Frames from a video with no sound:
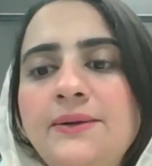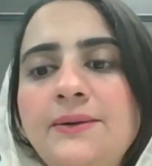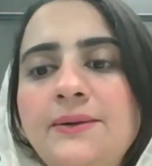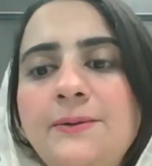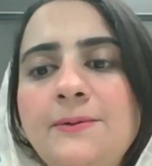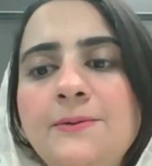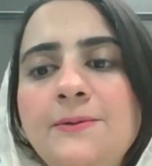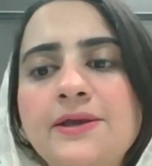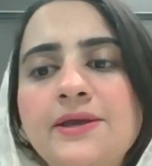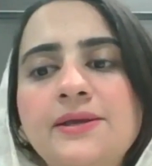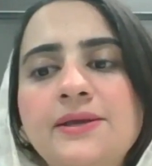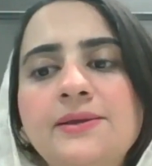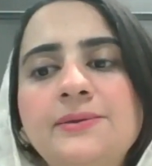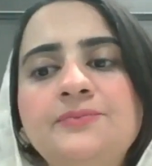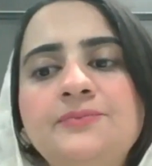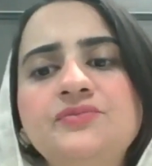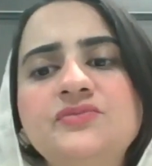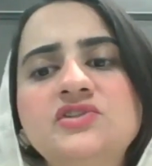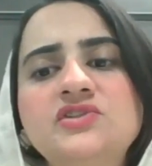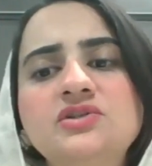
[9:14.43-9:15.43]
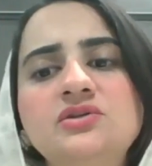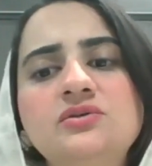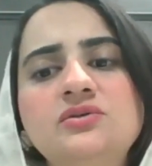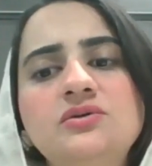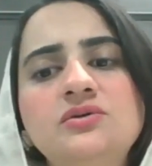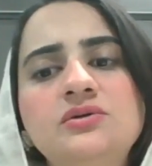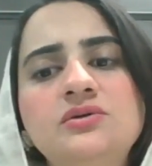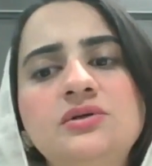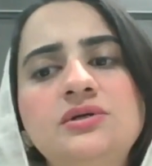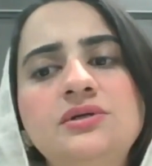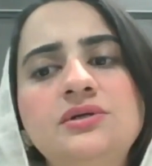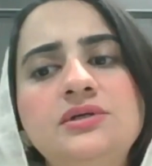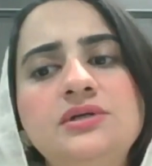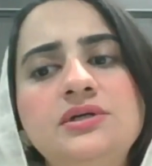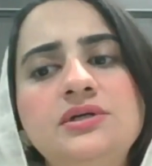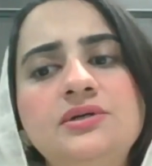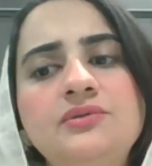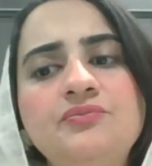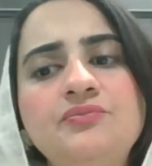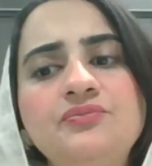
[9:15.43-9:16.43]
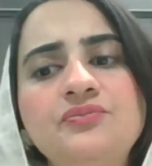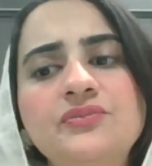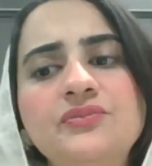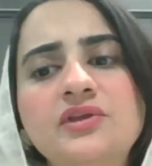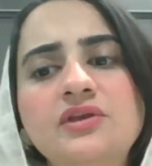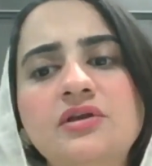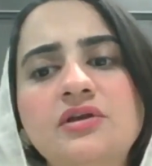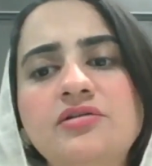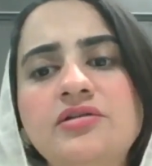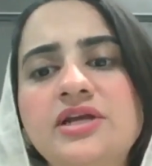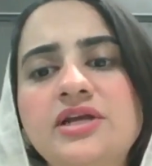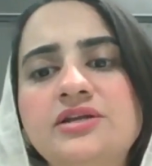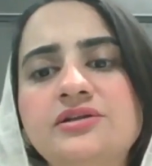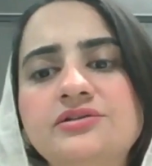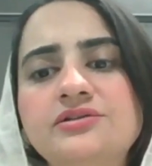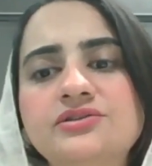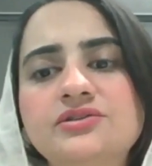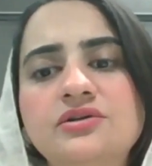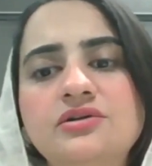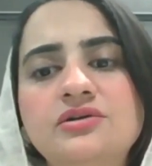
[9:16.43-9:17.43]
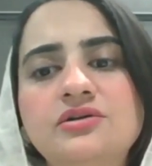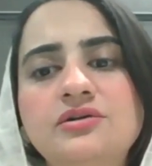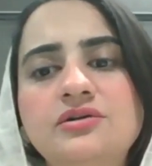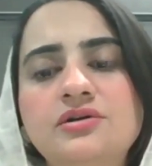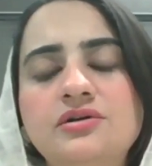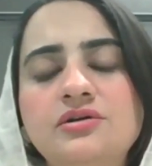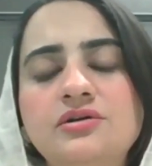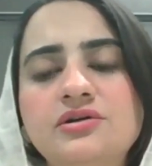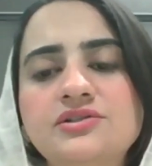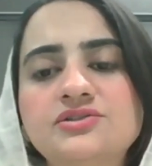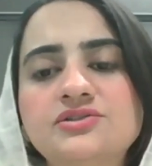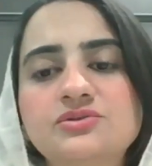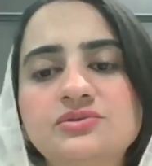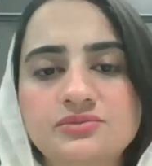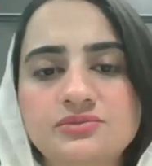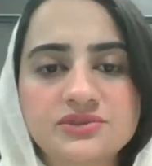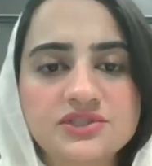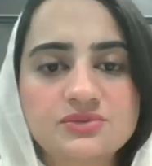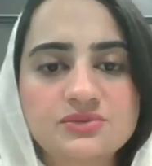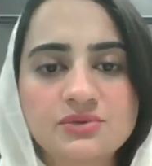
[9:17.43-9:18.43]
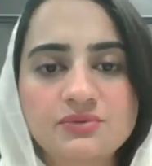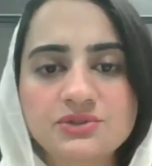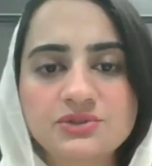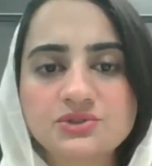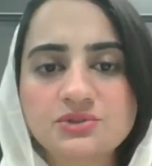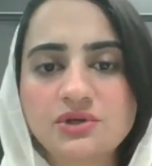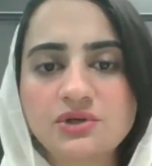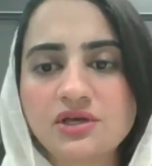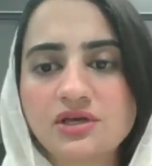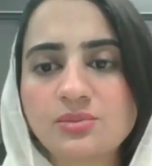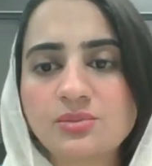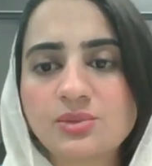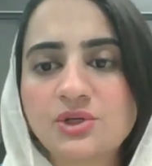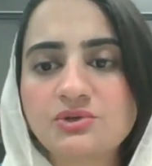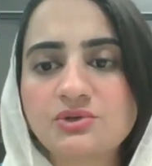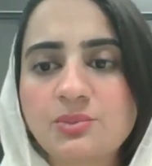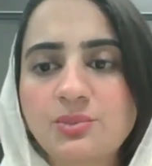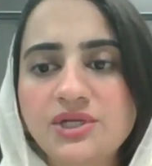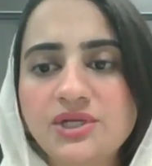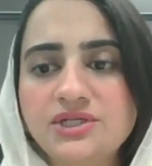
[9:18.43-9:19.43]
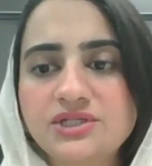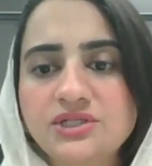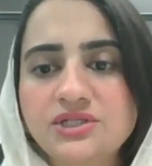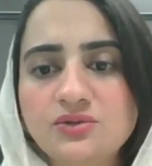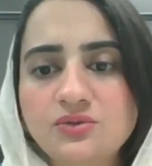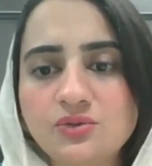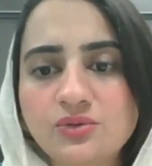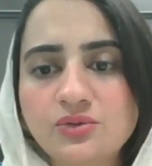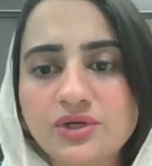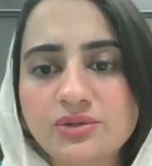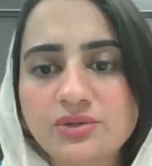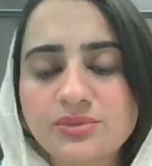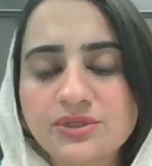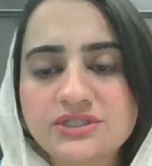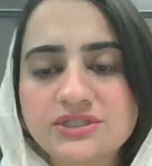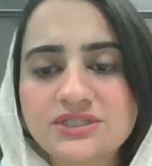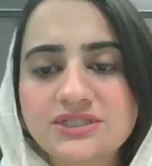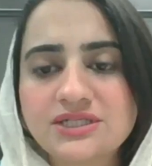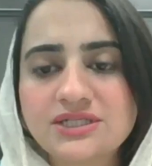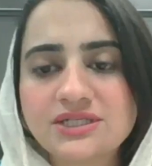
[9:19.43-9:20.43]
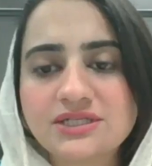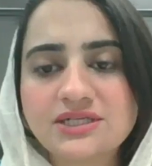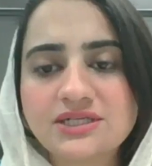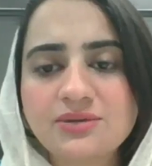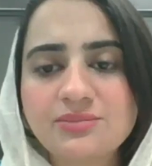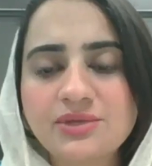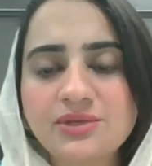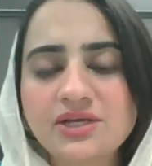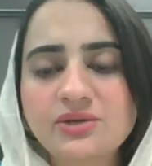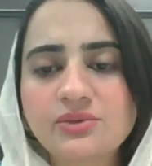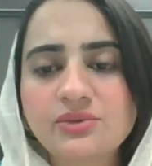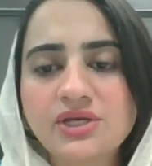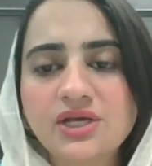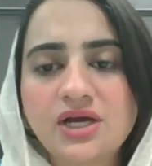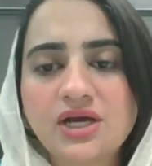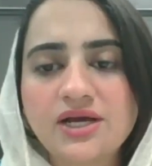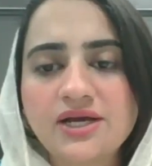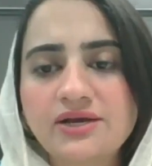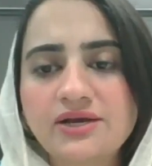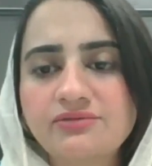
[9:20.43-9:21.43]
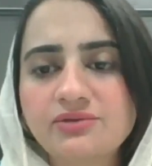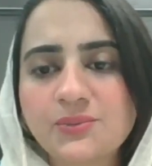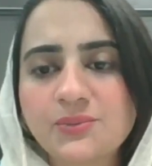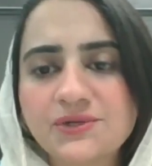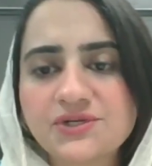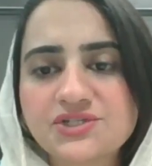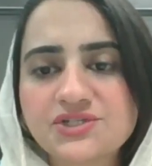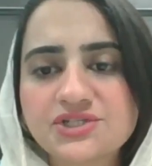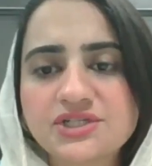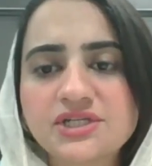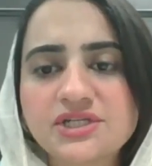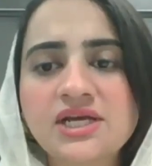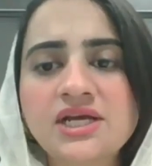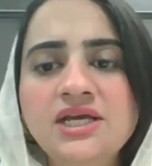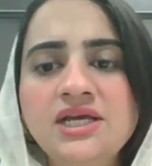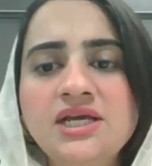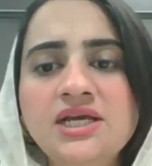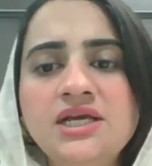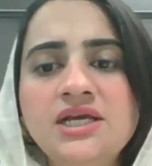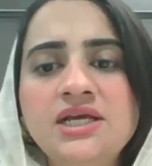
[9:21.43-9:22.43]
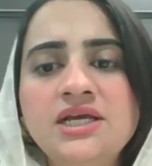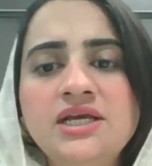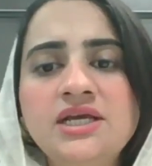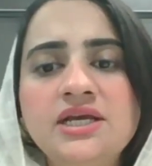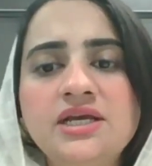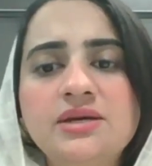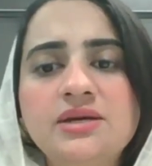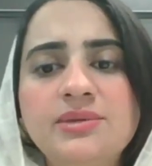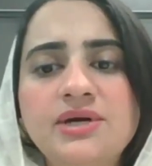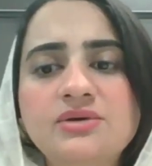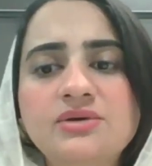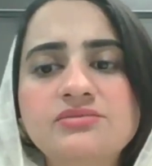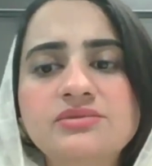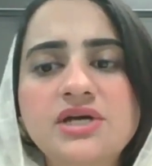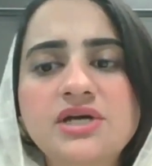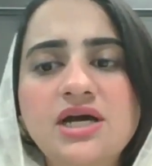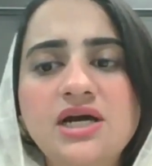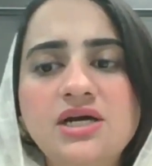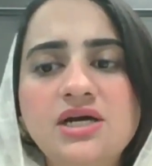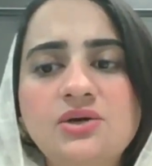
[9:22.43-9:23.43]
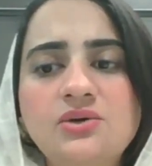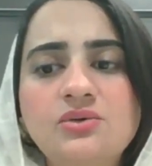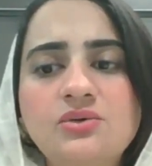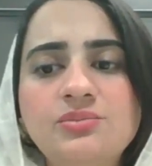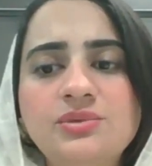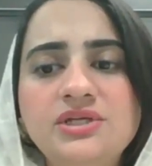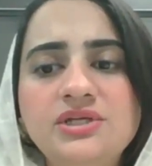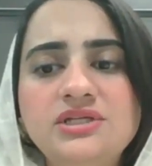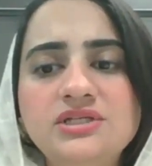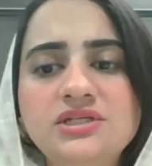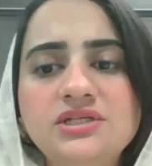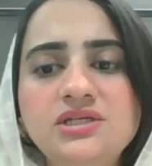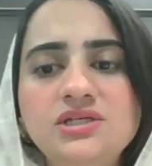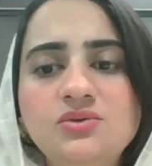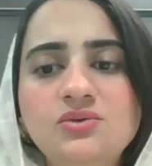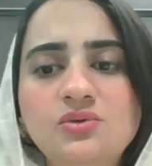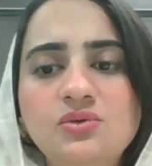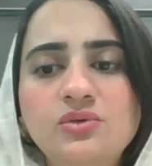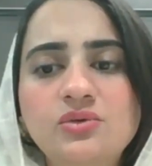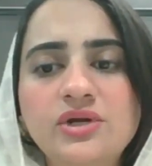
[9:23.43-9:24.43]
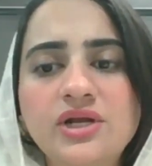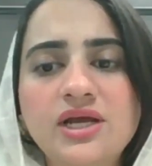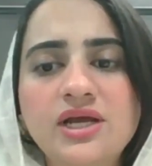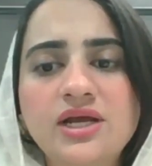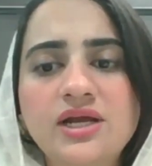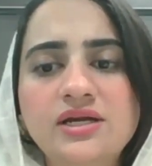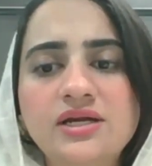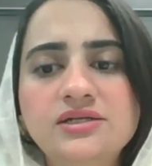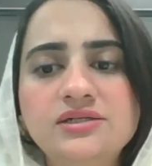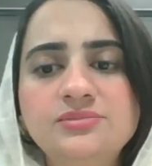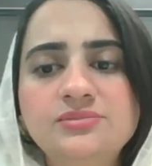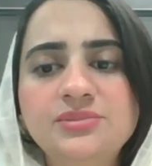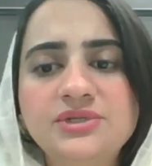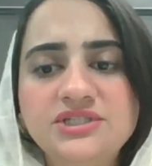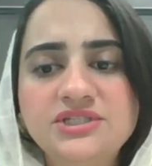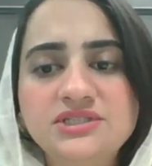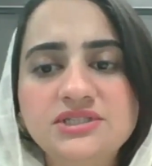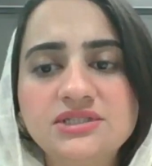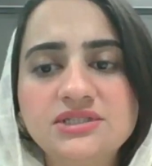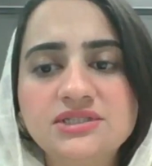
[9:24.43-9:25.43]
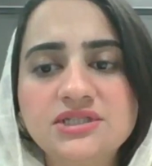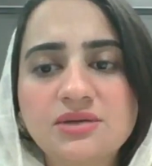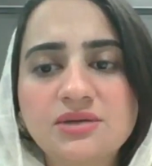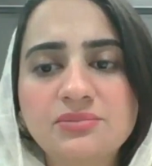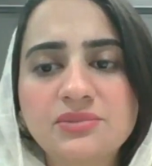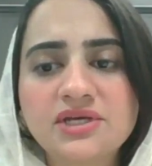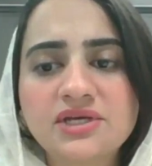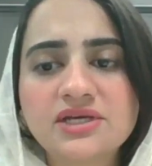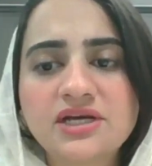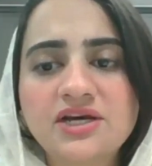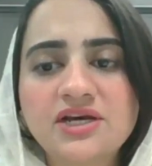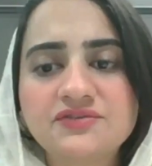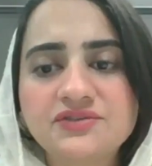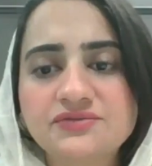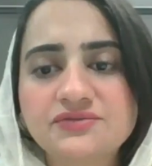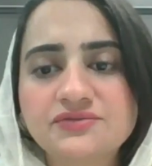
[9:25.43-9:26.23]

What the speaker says: Okay, so all right. Okay, so since we were talking about PTE core and PTE academic, I have a question about how PTE core and PTE academic have